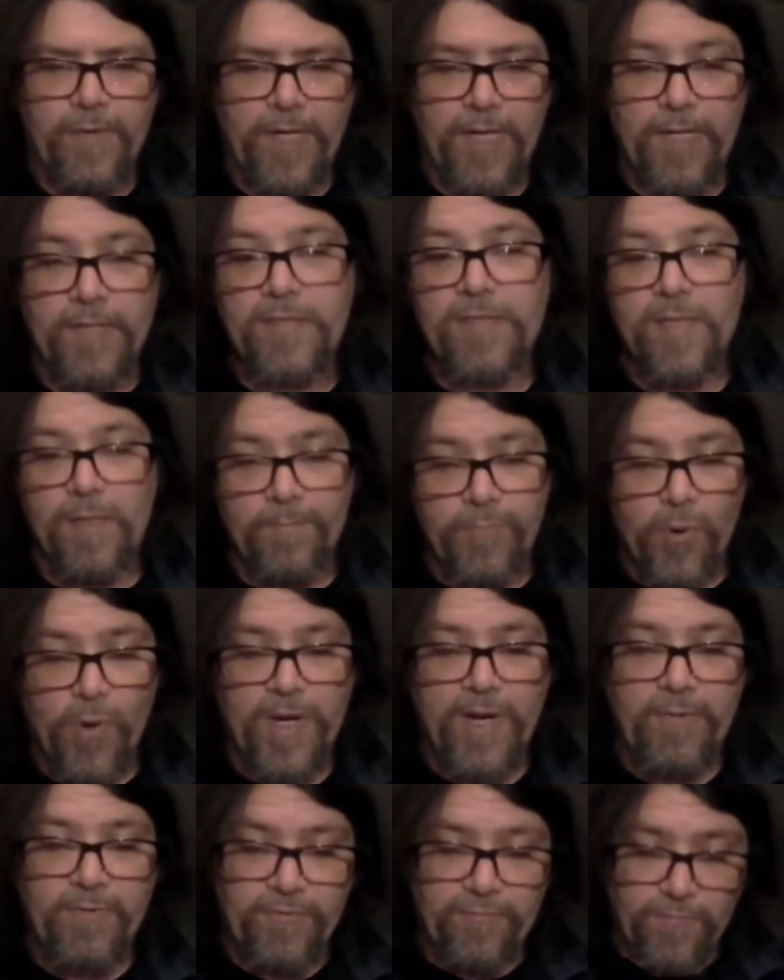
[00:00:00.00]
And at some point
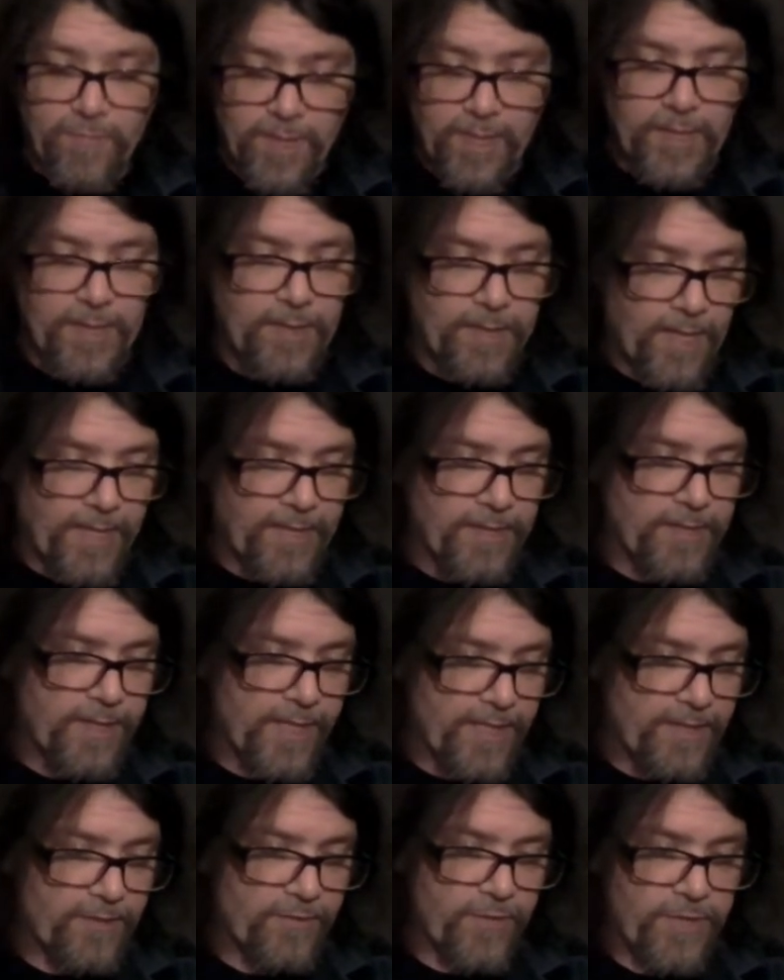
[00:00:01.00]
I would really like to
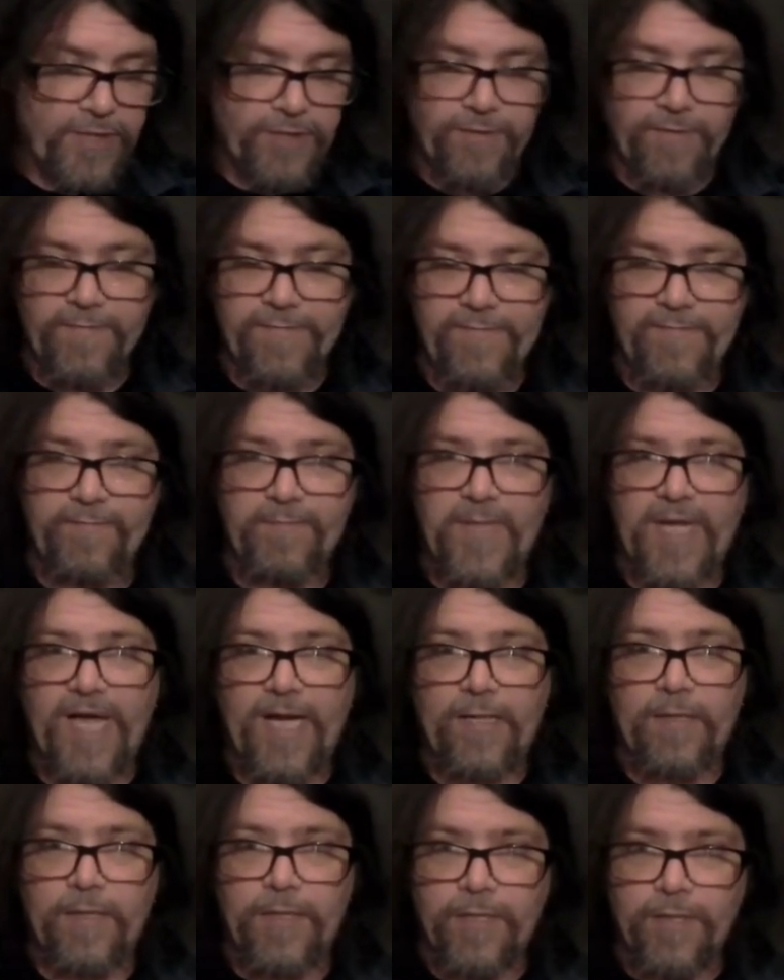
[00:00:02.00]
get The Creature of the
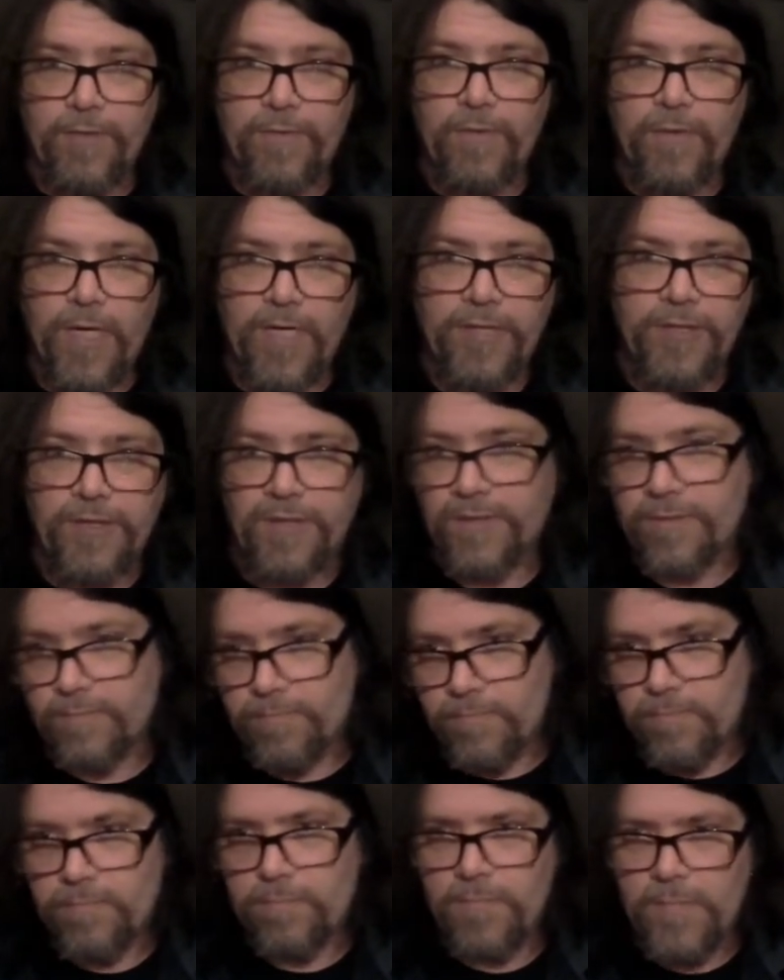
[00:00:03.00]
Black Lagoon. I just,
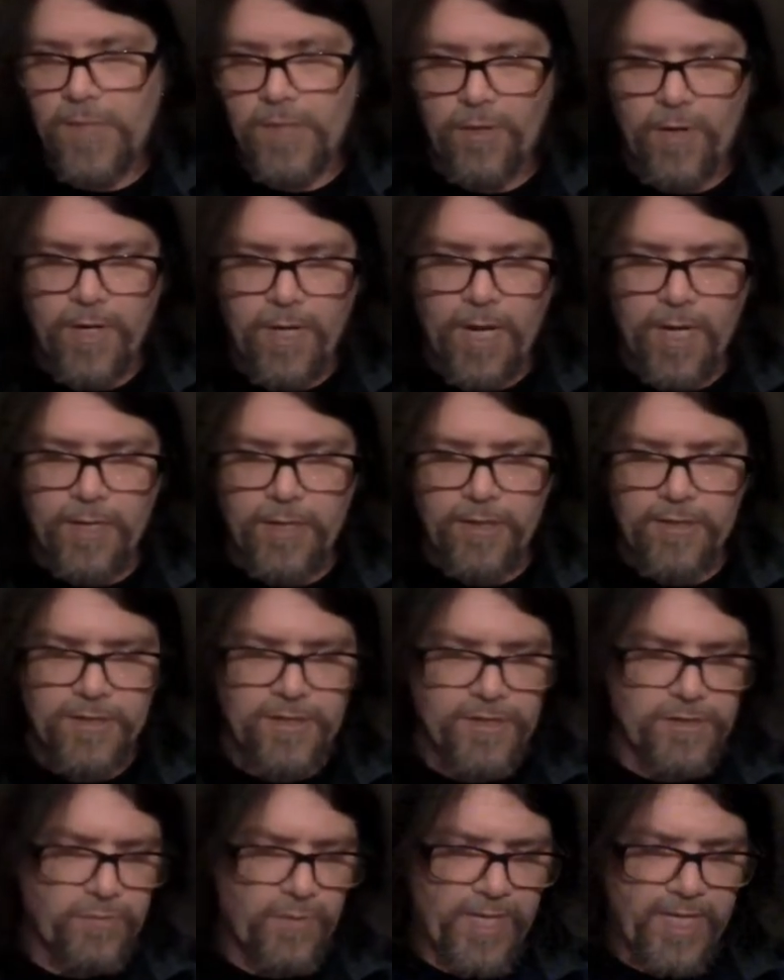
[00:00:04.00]
I couldn't
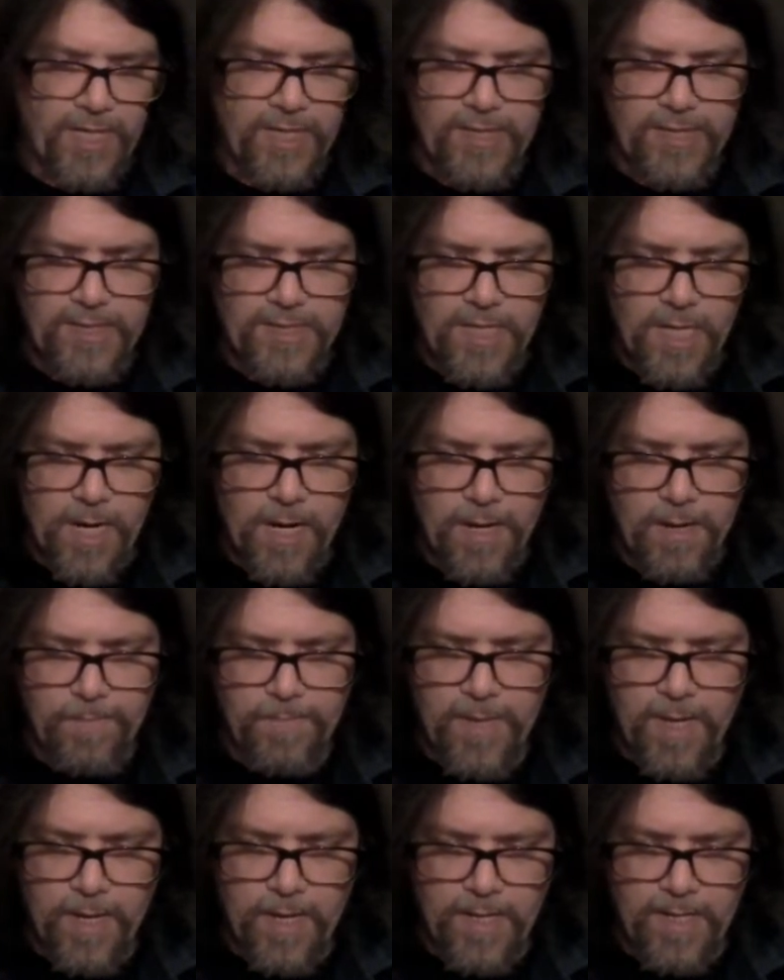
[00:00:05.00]
swing it at the time,
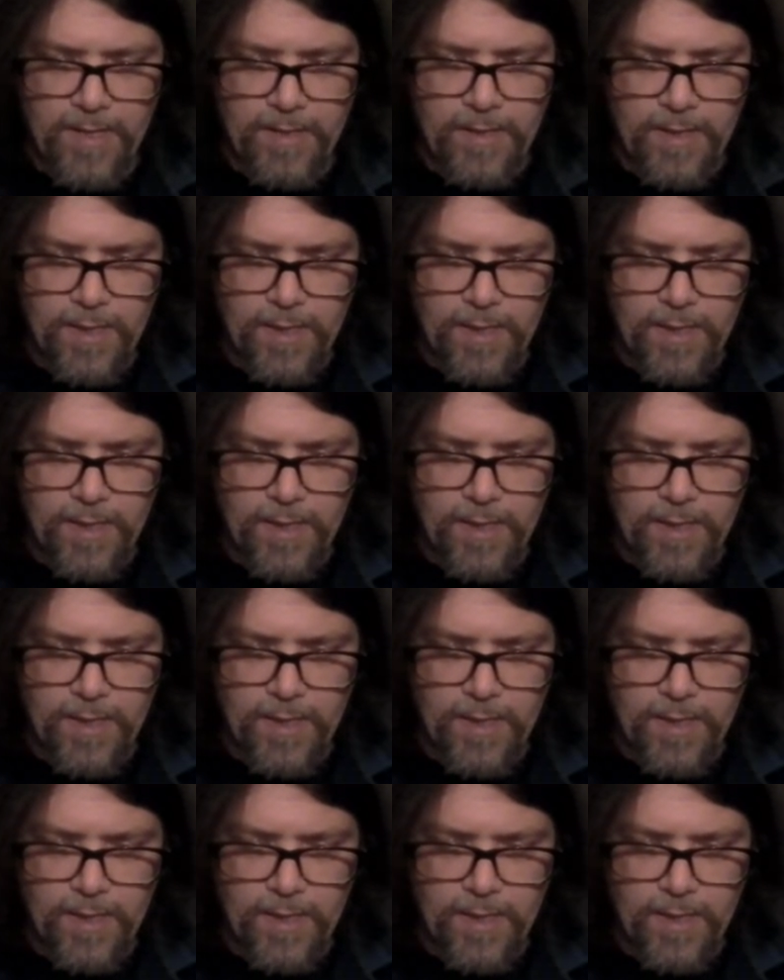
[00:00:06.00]
and,